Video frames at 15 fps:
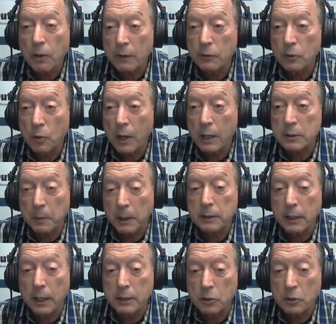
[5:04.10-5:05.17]
revenue
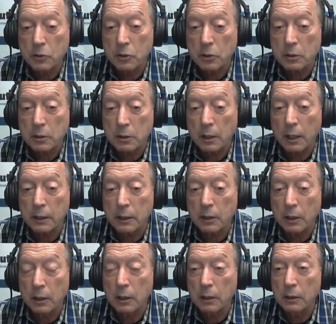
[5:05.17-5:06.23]
expectation, just
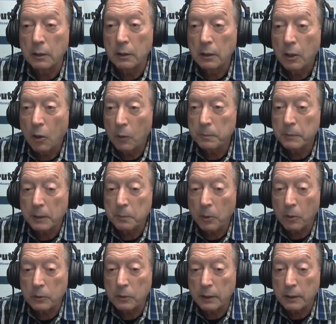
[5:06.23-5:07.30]
Home
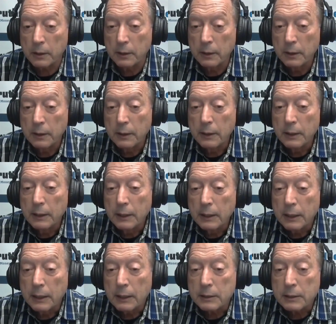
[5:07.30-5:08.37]
Depot did.
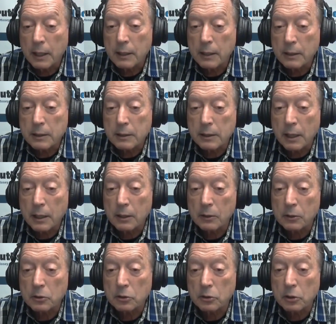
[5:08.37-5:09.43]
It said its
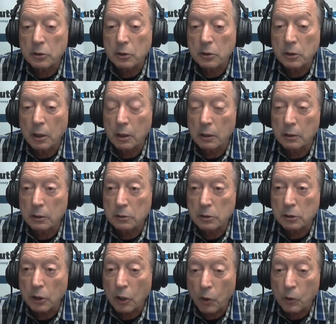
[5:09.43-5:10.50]
sales
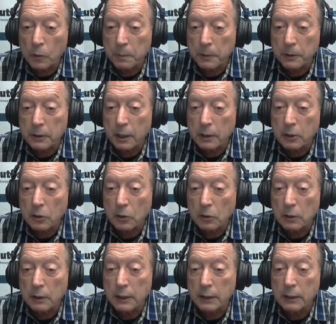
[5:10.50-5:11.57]
slowed,
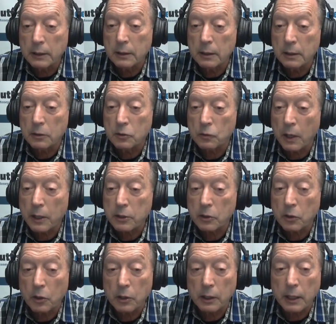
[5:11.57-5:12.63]
particularly in the
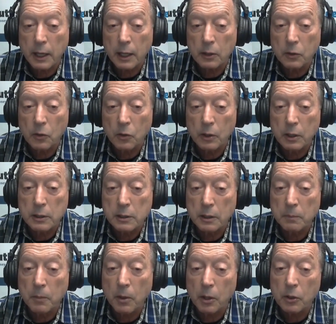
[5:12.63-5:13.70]
discretionary categories
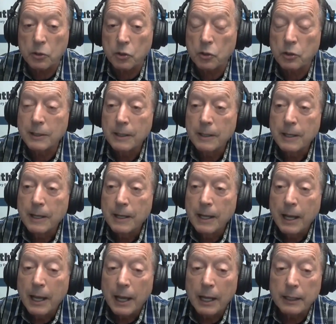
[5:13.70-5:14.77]
in March,
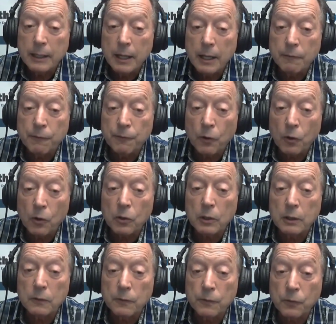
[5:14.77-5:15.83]
and then
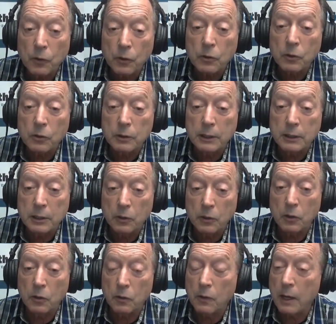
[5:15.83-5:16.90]
further
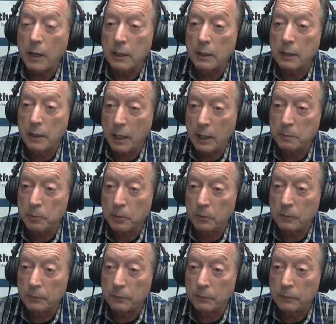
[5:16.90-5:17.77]
deteriorated in April.